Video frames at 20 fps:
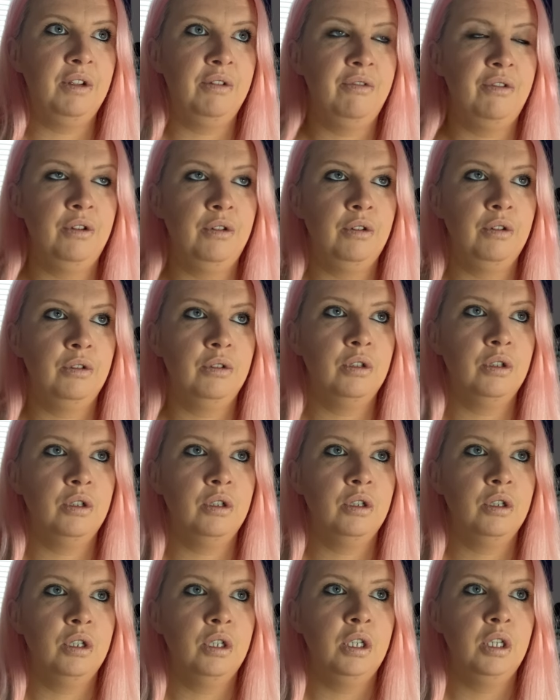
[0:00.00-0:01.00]

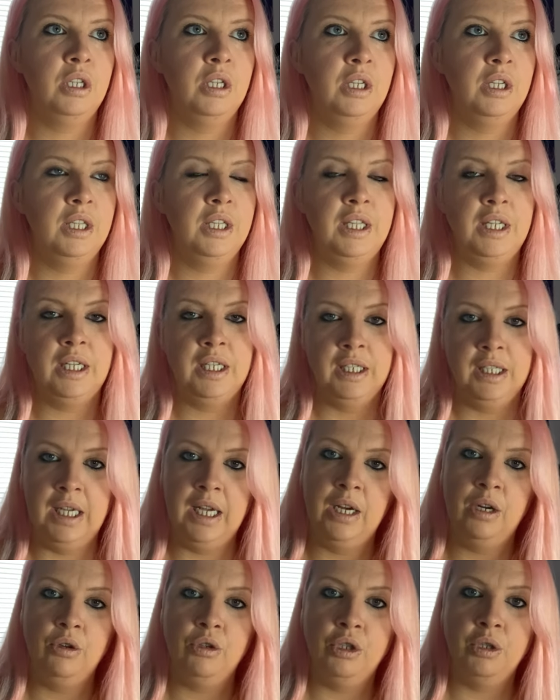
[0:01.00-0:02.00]
different things that
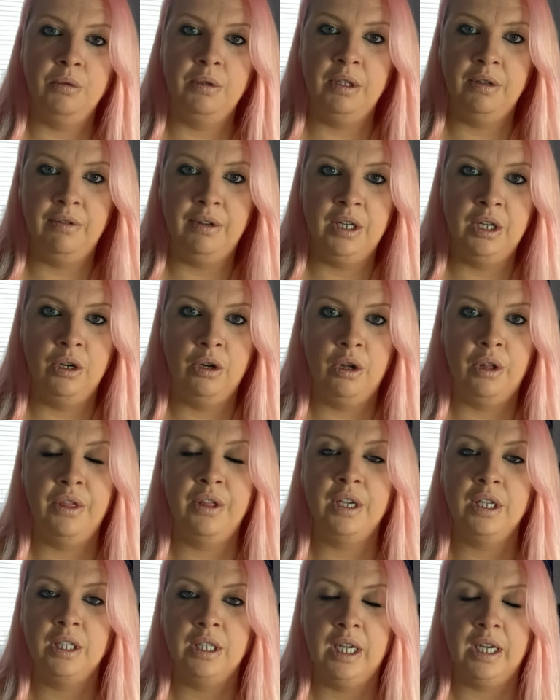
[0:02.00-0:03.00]
I could do in the video or
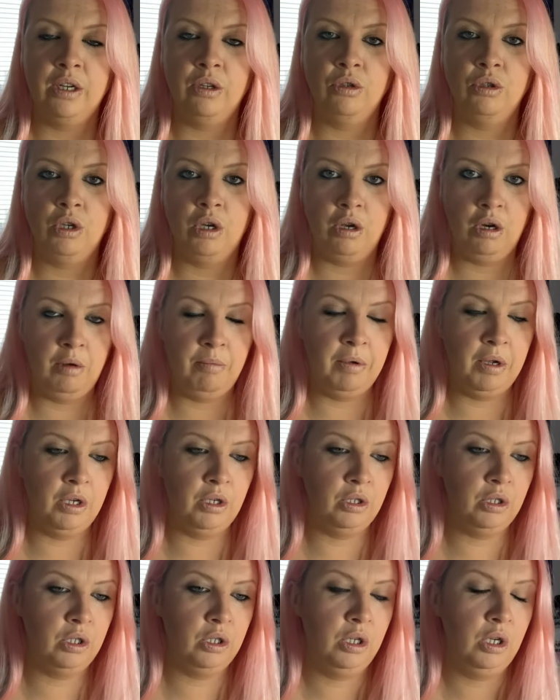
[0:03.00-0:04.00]
things that I could talk
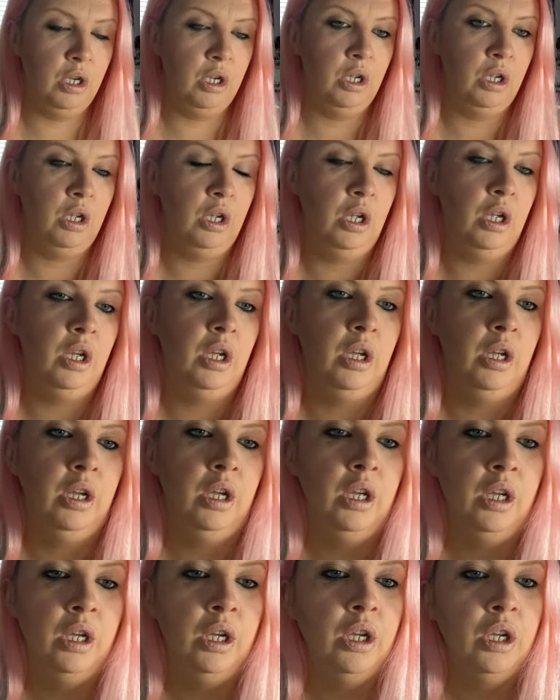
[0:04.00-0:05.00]
about.
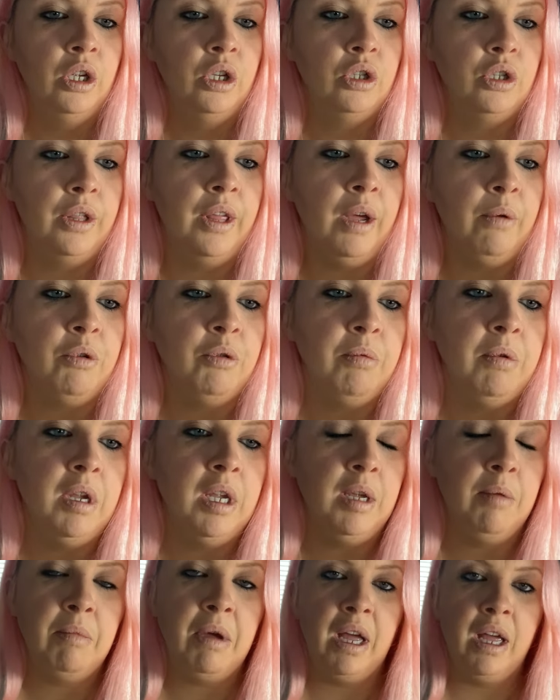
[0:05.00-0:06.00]
So that would
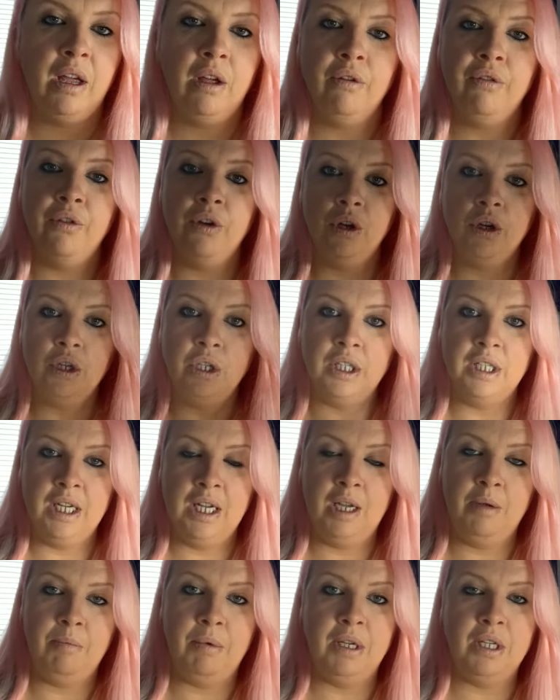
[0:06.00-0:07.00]
be my first
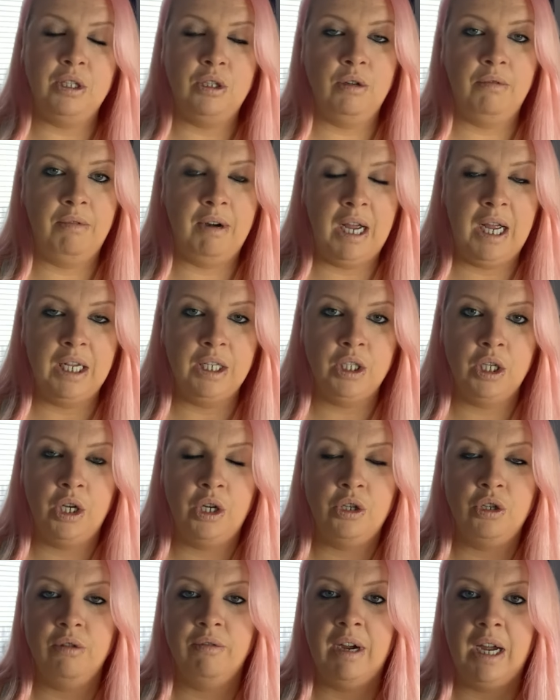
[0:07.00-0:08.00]
tip is to write
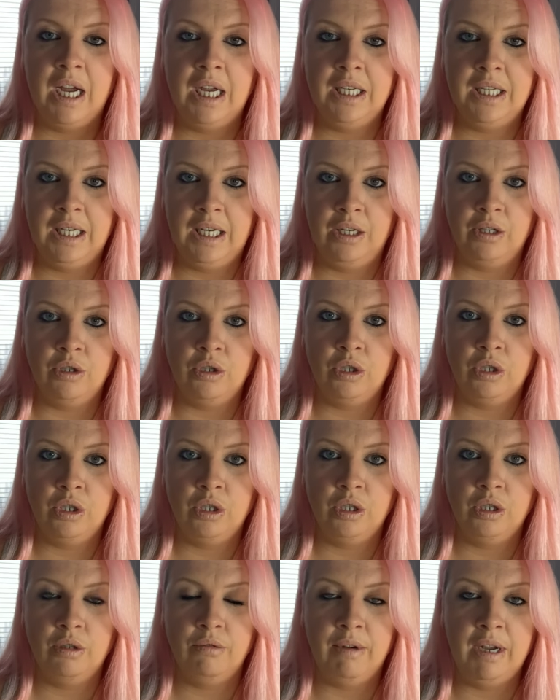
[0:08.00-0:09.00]
down your ideas,
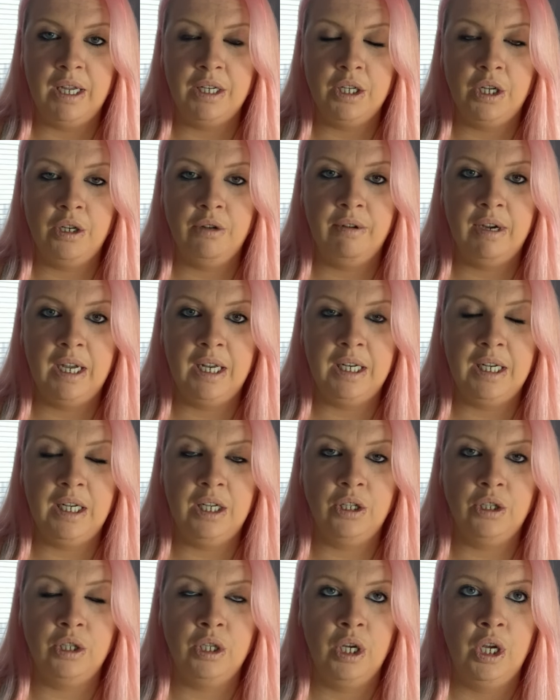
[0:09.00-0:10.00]
write down your
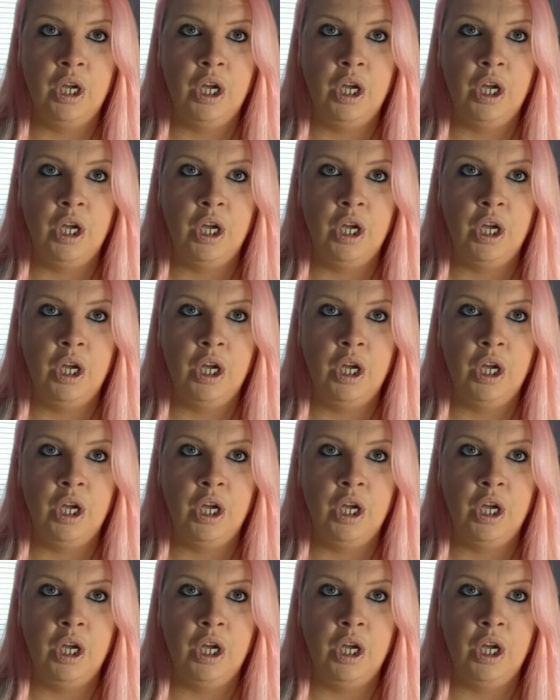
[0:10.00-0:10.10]
ideas